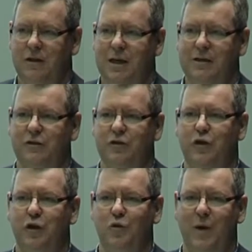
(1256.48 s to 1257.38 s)
is to
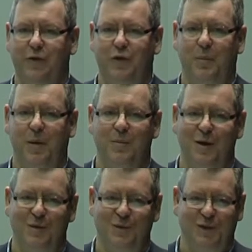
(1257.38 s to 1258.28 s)
know when to
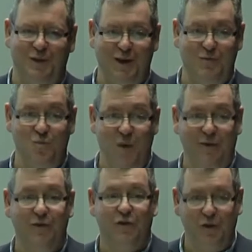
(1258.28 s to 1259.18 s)
promote and
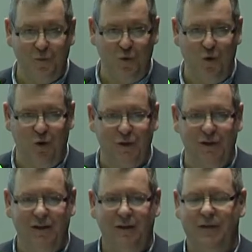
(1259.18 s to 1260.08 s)
when to reward
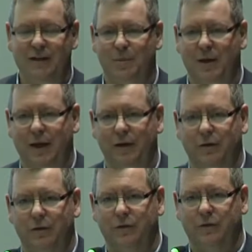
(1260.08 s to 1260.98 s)
these
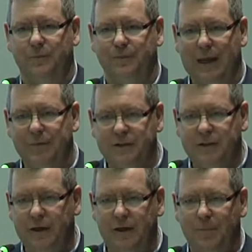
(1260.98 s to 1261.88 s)
millennials. And for
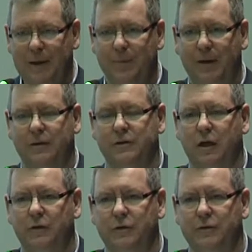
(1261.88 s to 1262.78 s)
senior people in
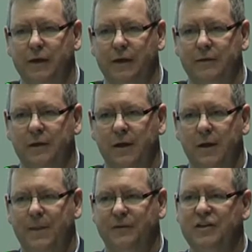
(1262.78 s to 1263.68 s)
consultancies,
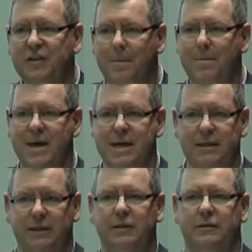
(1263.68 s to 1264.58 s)
there's this
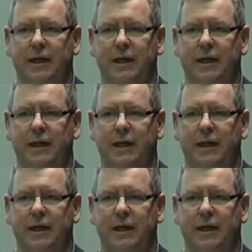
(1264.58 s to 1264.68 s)
amazing